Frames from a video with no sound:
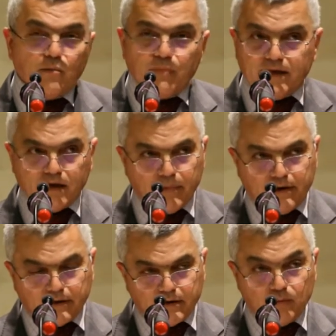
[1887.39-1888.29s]
Many
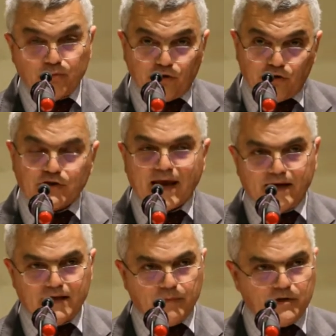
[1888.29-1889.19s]
American and British
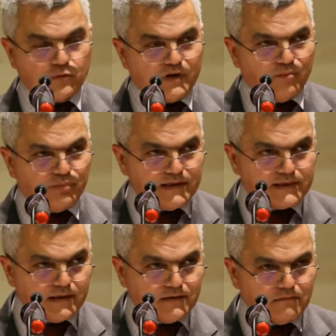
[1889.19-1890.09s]
academics were
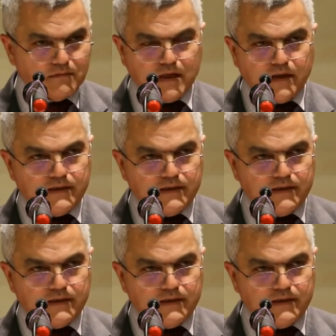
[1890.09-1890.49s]
complicit.